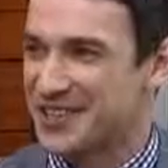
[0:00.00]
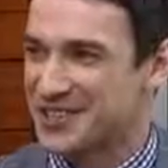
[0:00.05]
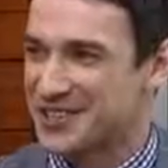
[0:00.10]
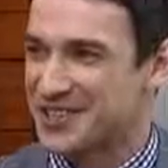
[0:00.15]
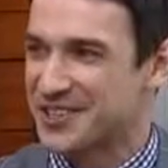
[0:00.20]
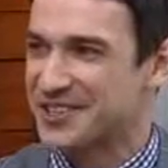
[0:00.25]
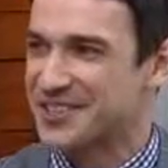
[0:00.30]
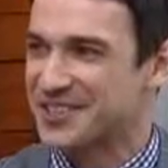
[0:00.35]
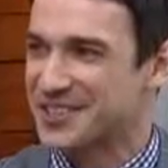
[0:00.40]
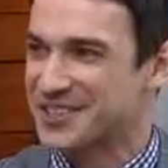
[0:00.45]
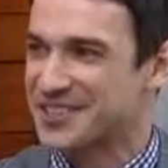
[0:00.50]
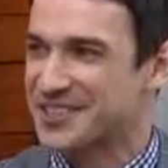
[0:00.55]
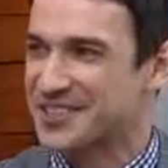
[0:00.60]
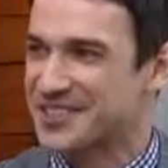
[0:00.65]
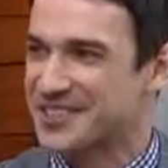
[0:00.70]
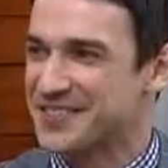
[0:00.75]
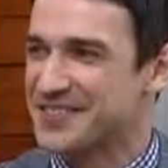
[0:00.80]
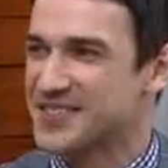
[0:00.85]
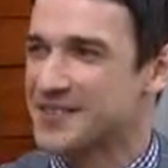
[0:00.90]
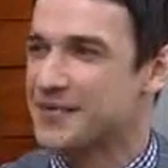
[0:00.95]
You're cheering the
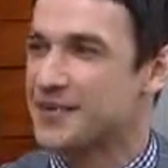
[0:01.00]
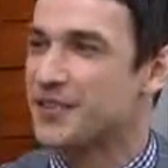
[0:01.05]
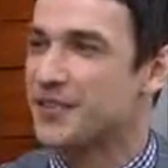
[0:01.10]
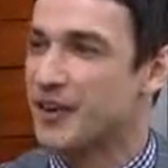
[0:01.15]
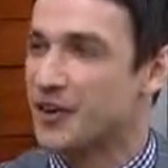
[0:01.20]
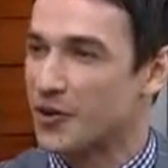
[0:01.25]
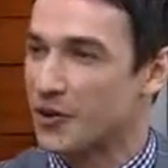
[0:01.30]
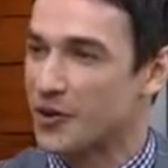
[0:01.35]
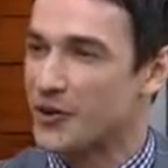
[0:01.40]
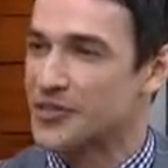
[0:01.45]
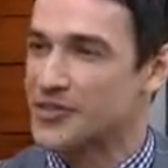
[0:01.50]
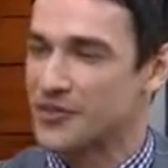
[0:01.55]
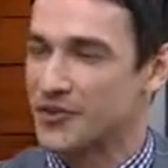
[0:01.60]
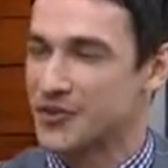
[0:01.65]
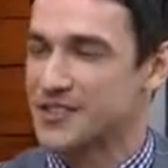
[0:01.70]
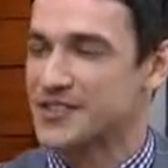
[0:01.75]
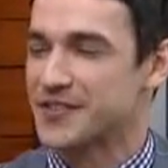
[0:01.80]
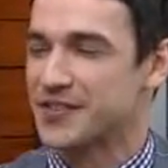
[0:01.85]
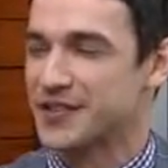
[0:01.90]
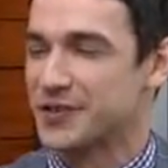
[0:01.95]
Leafs, but you've had a hoarse
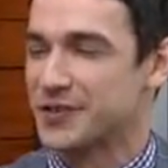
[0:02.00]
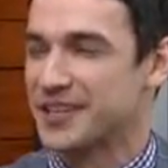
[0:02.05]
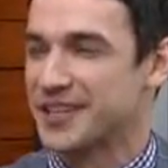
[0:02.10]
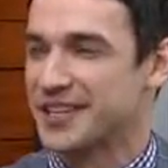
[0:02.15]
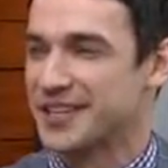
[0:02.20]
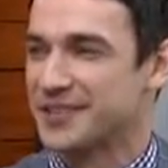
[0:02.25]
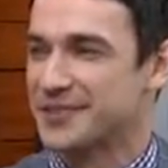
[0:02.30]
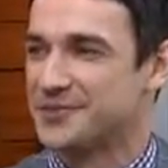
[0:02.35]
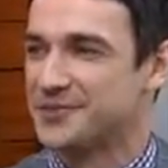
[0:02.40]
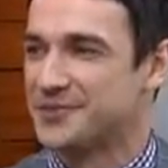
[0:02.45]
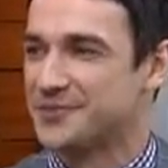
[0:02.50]
voice for a week.